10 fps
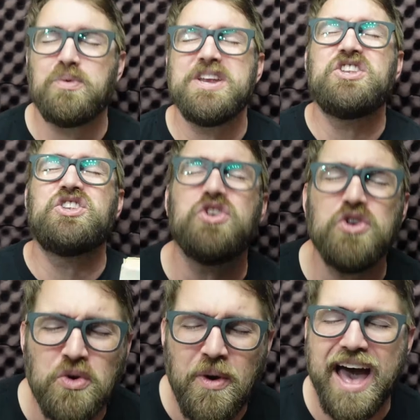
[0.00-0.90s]
We
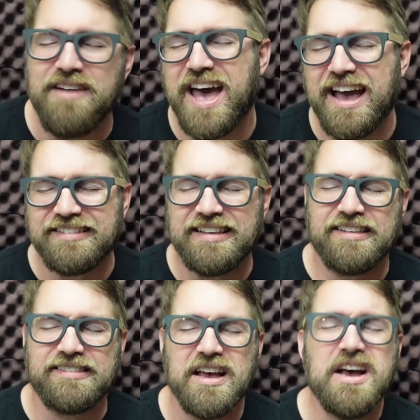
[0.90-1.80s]
do have
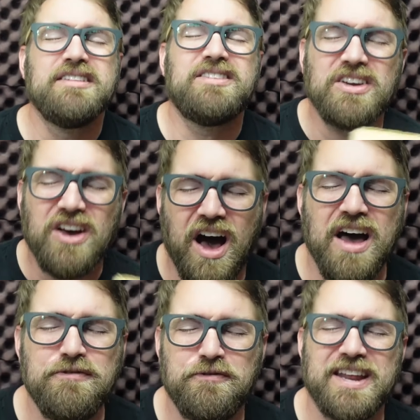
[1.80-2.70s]
access to
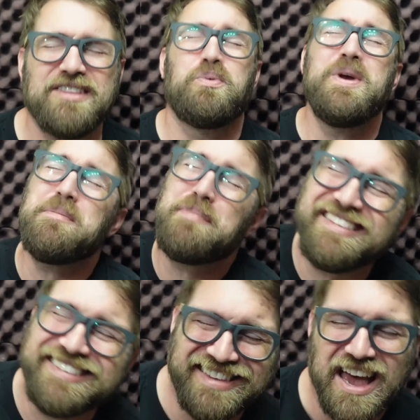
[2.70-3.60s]
confidence. We could be
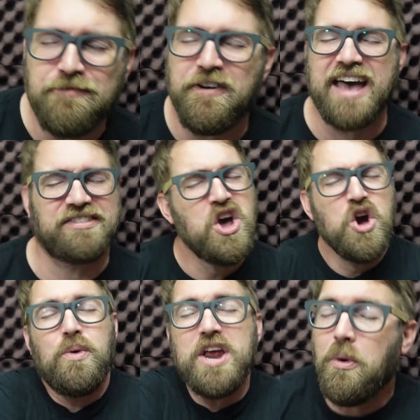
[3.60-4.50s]
steadfast.
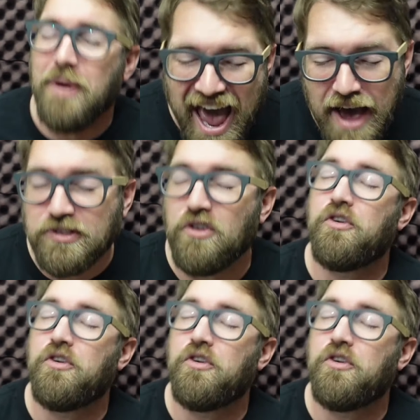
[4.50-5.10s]
We don't have to